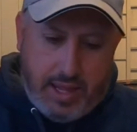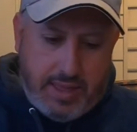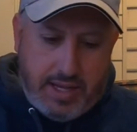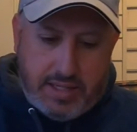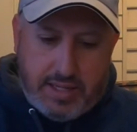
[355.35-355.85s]

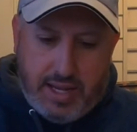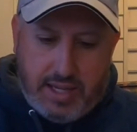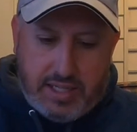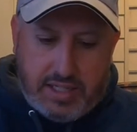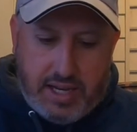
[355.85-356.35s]
There's
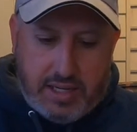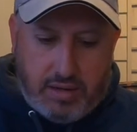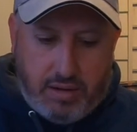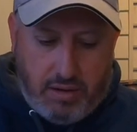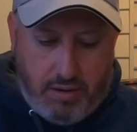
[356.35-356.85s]
another set
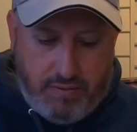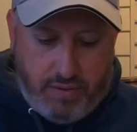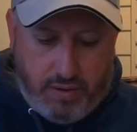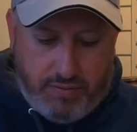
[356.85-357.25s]
of